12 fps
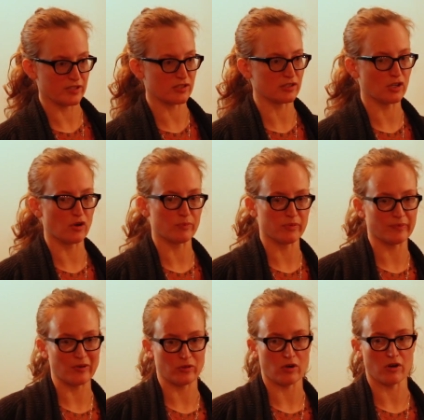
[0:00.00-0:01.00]
slope of
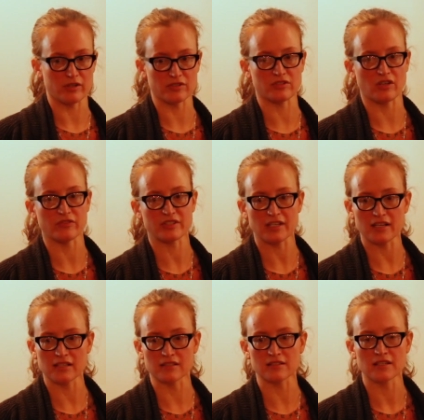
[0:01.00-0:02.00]
both hard and soft
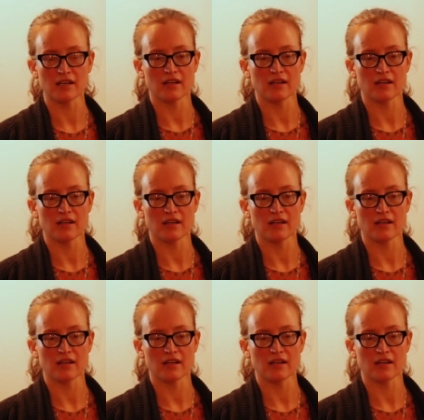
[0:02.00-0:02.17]
science,